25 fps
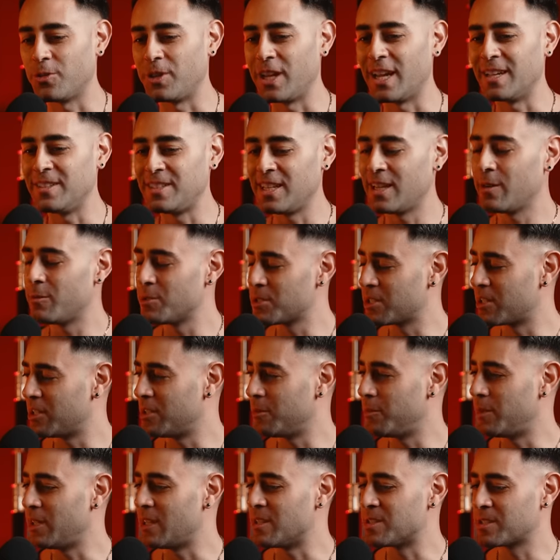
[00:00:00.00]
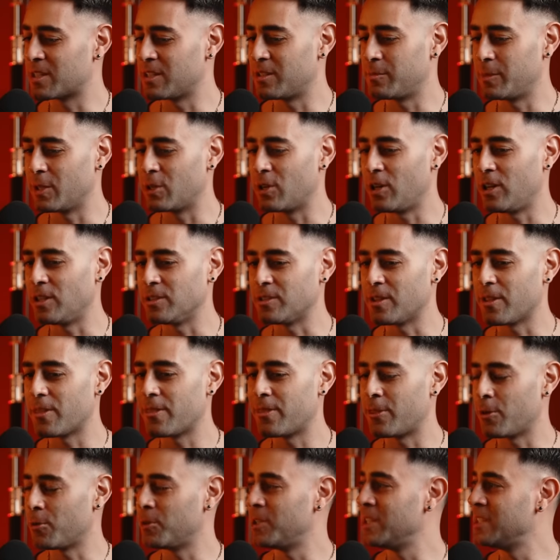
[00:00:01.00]
the idea was going to be, it's going to be called
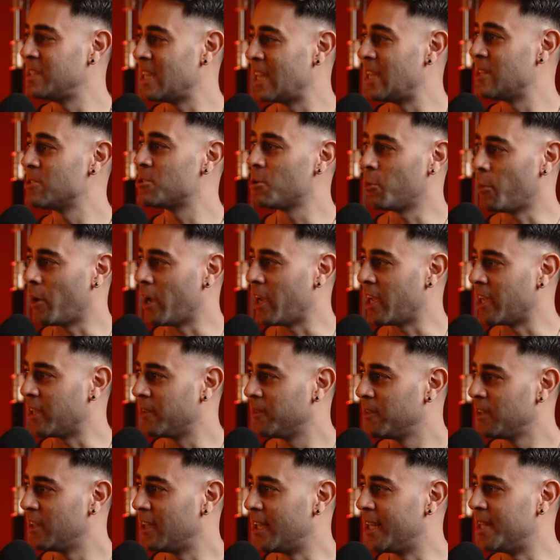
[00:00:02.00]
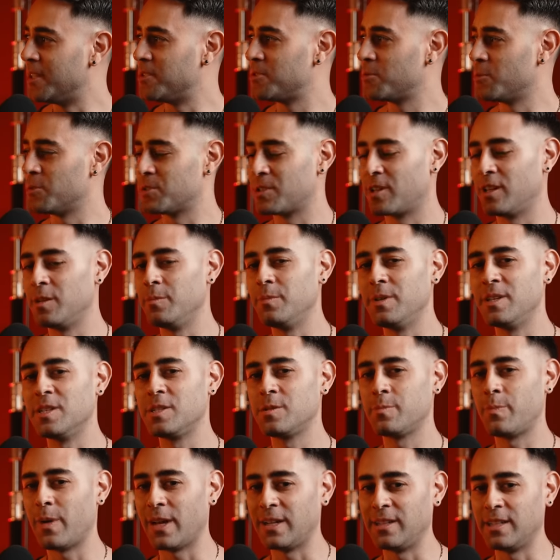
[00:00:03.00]
30 Days Away. And it was going to be
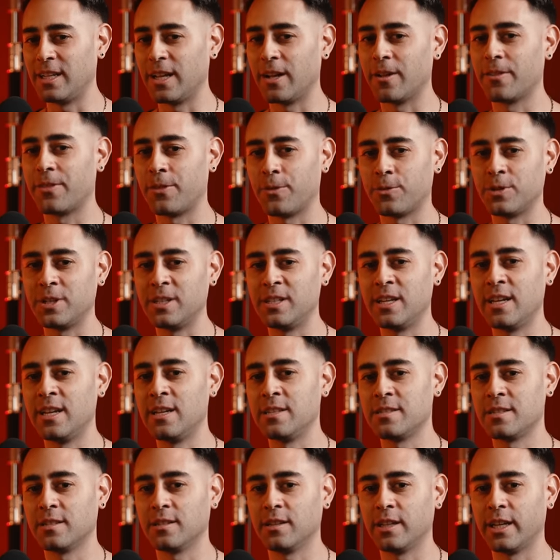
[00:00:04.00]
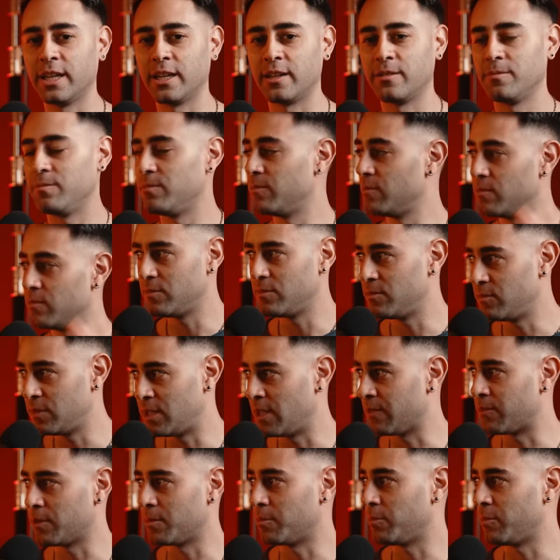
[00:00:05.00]
spending 30 days in like
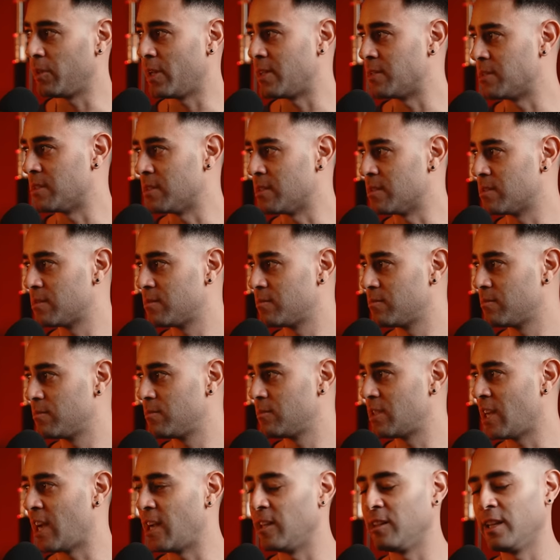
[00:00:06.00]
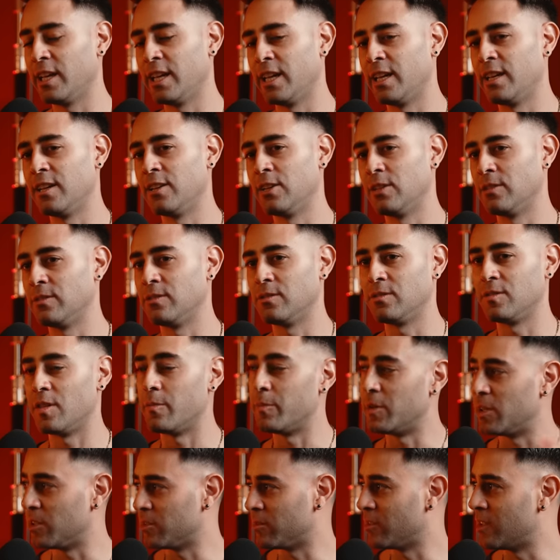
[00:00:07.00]
different places, Thailand, the
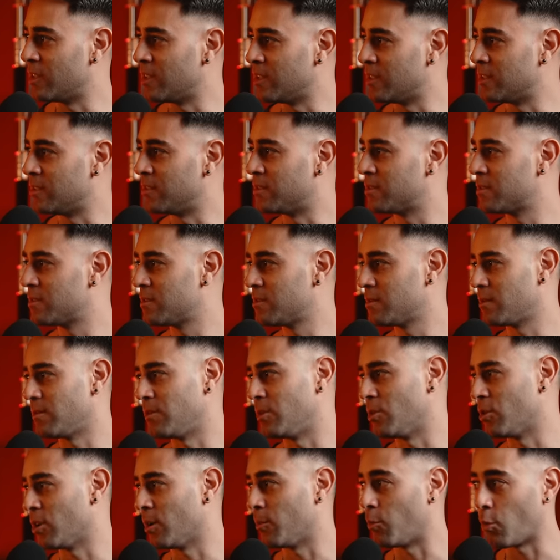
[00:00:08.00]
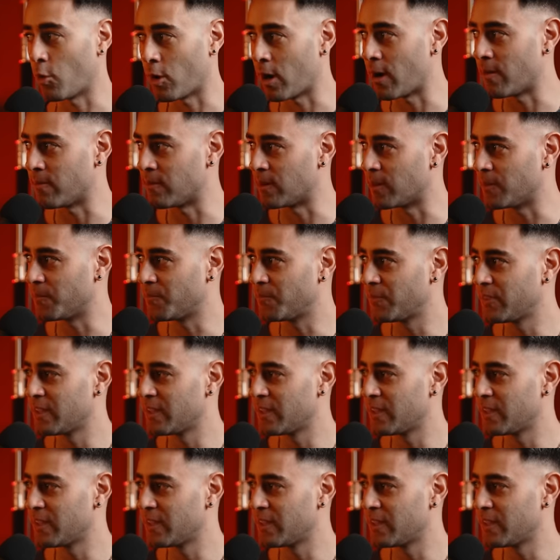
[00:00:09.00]
Middle East, Europe, wherever.